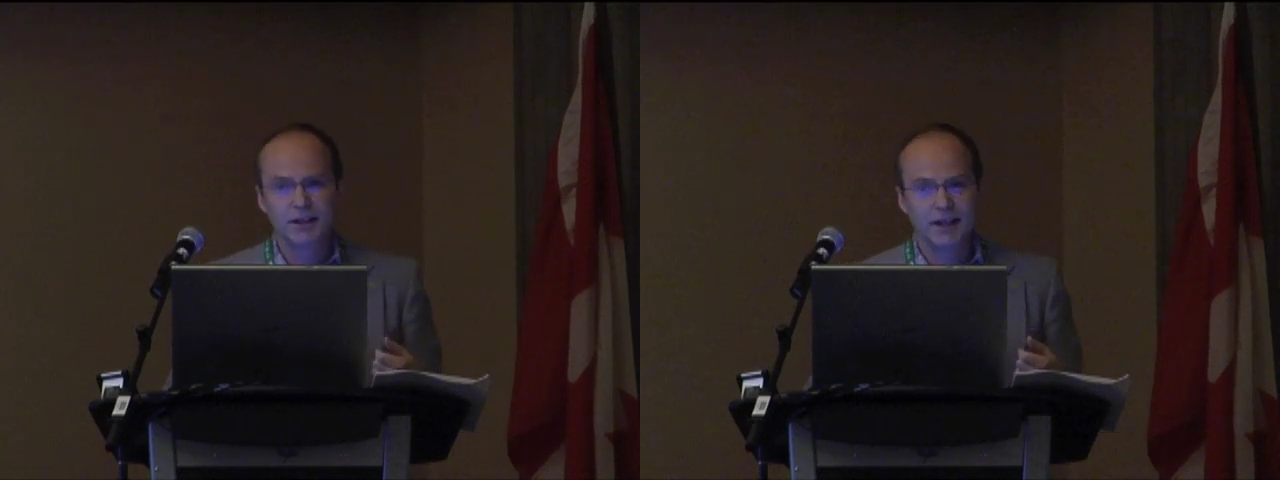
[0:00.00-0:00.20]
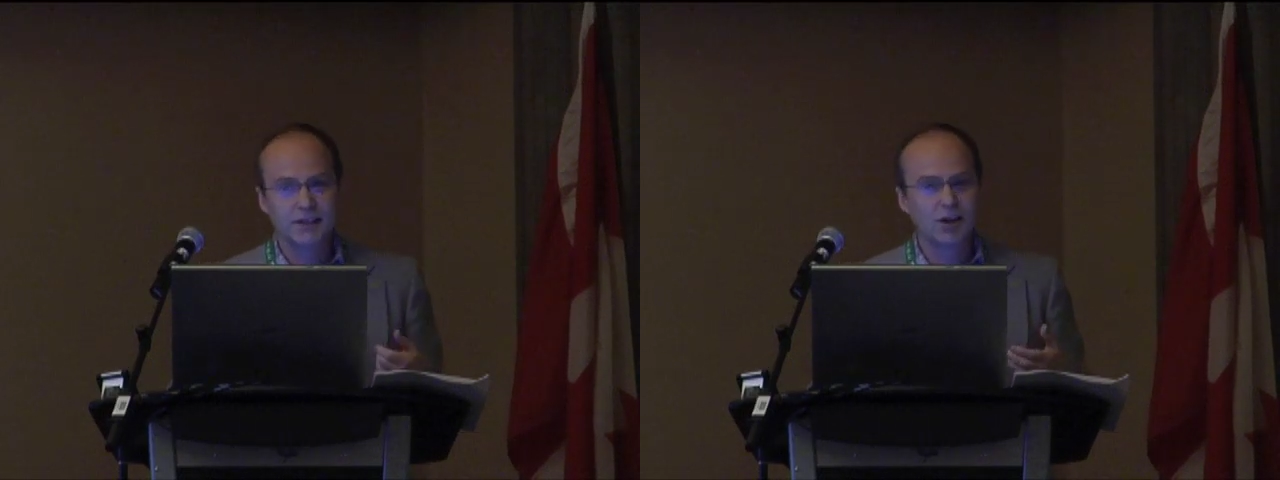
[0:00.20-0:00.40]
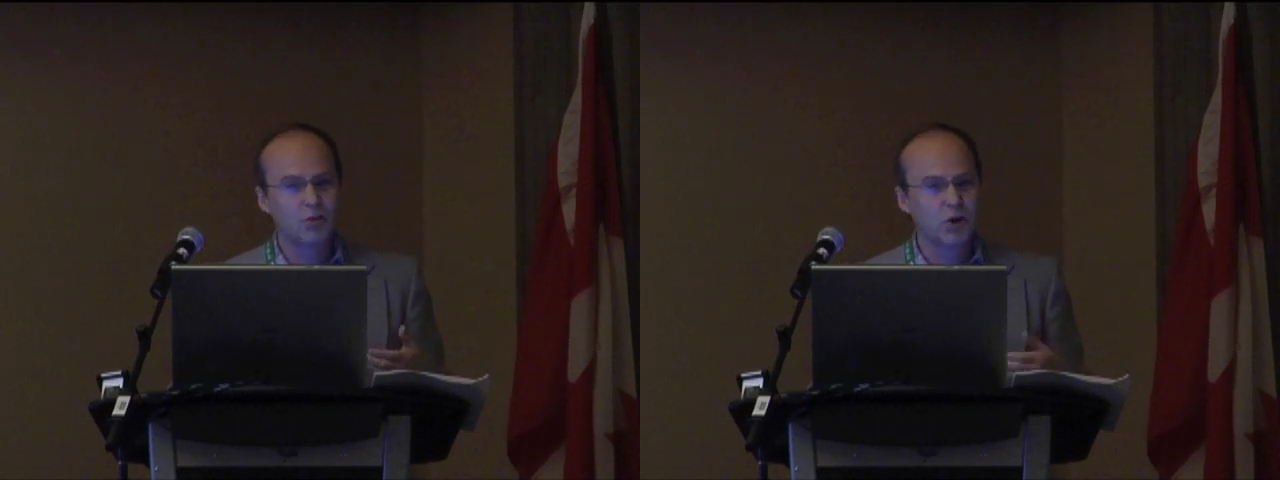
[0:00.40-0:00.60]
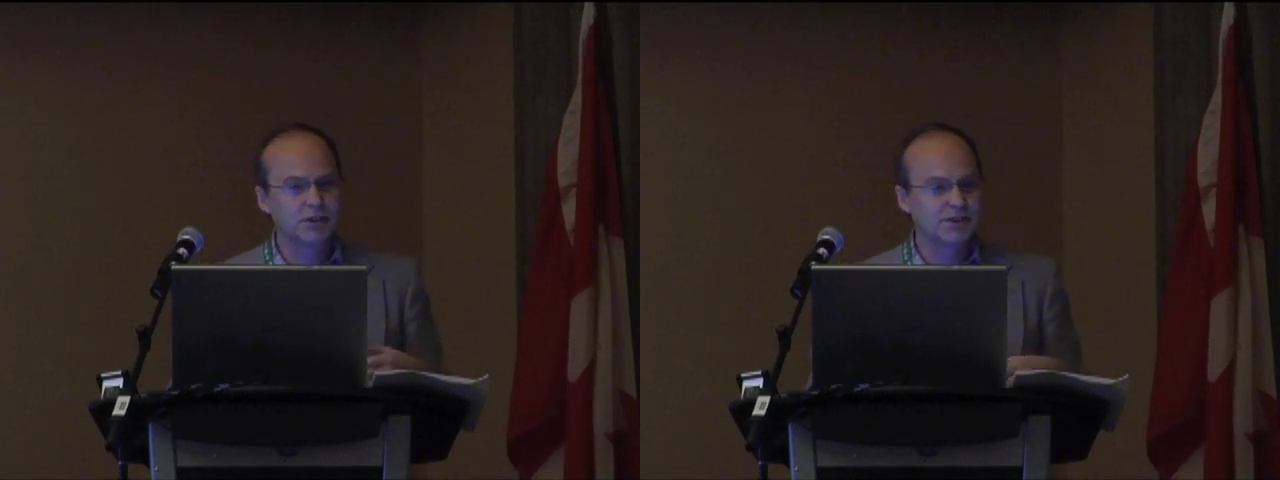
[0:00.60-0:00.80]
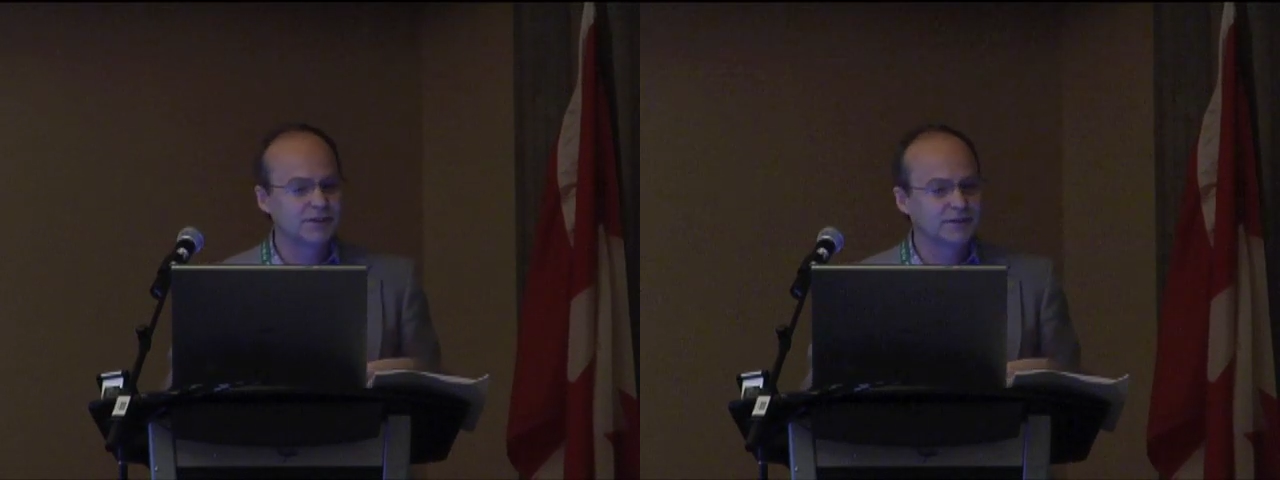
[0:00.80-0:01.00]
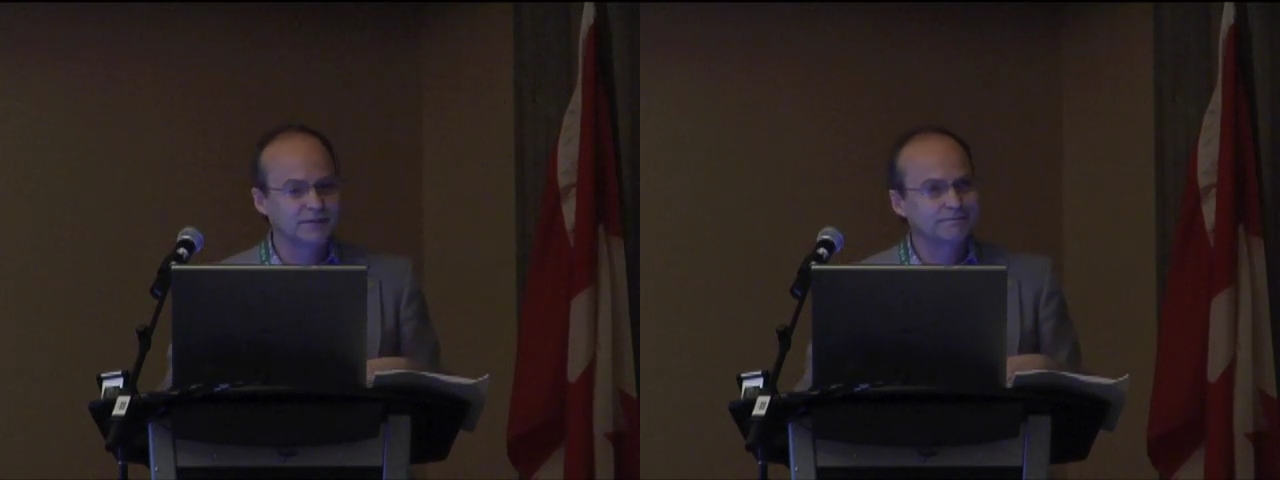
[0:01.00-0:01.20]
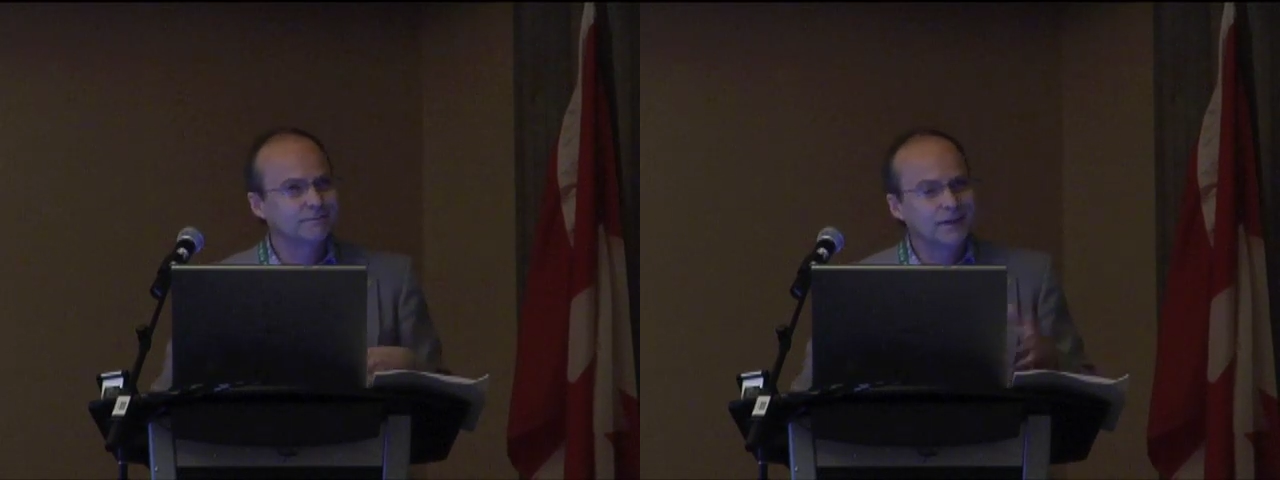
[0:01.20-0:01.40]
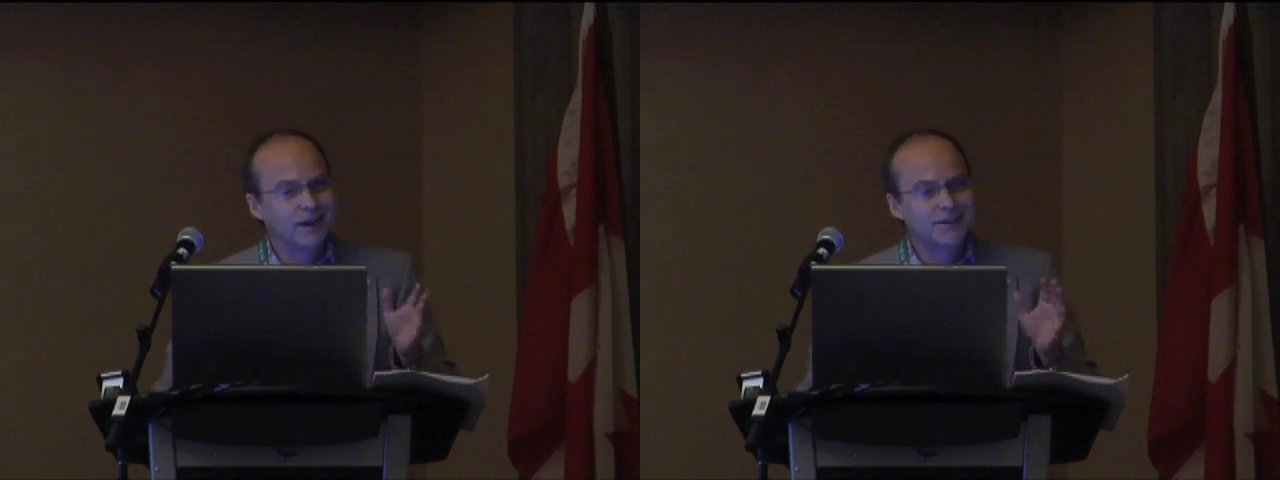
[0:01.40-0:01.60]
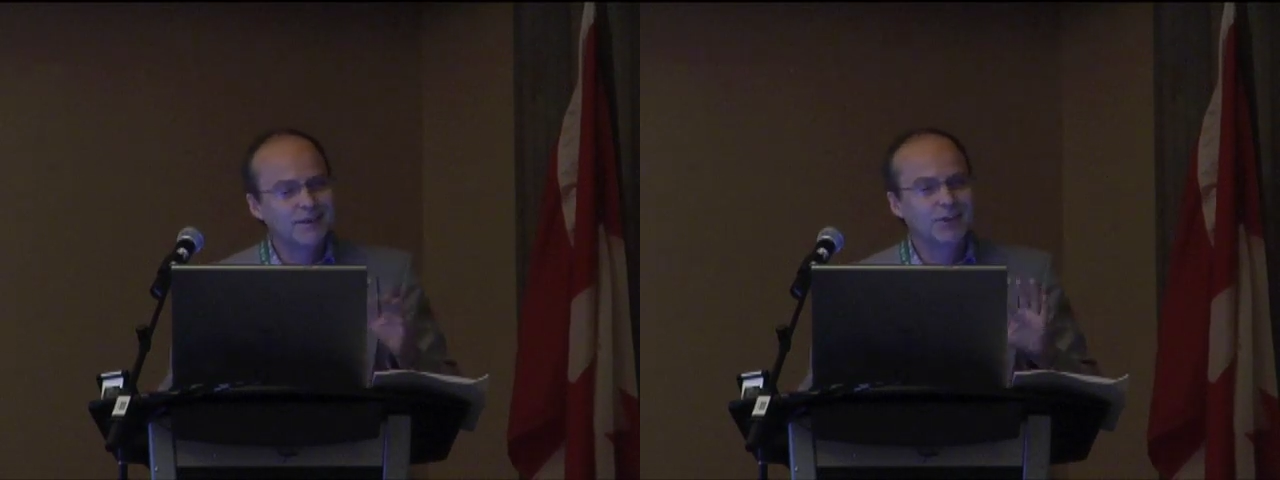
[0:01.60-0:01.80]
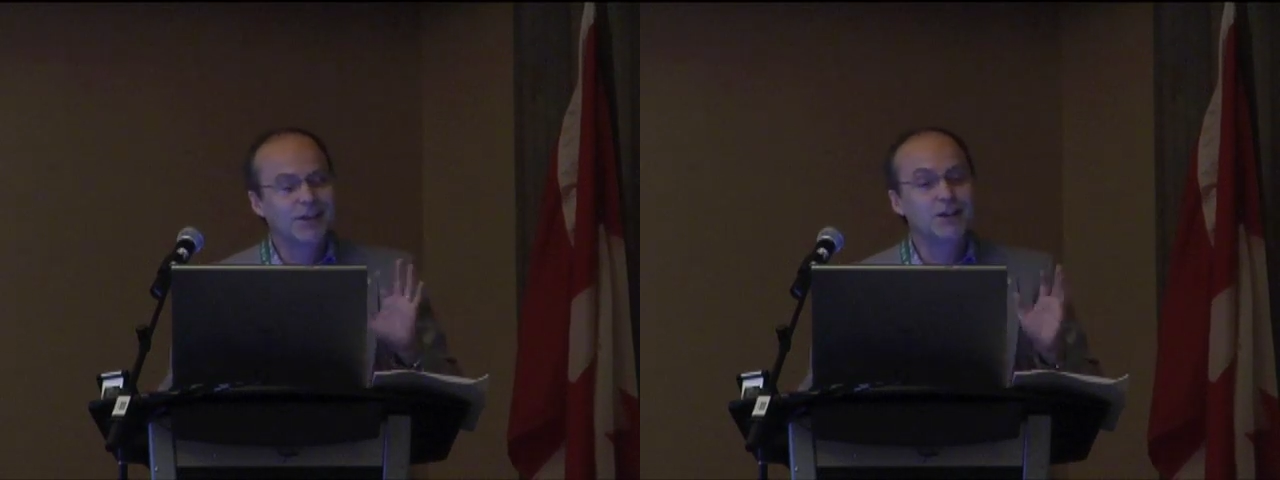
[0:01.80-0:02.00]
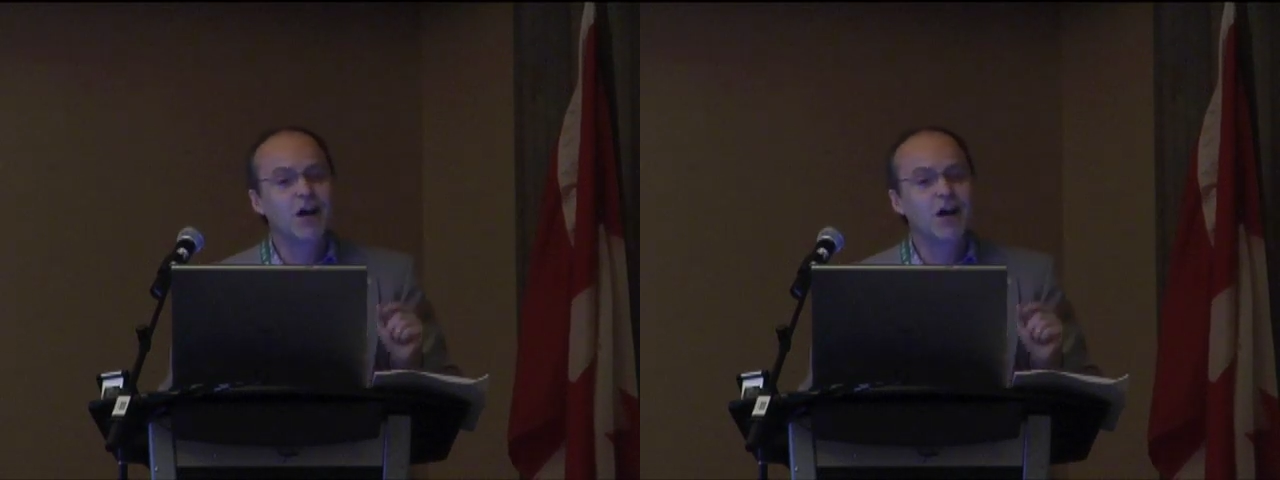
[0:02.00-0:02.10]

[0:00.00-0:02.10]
And it's almost something like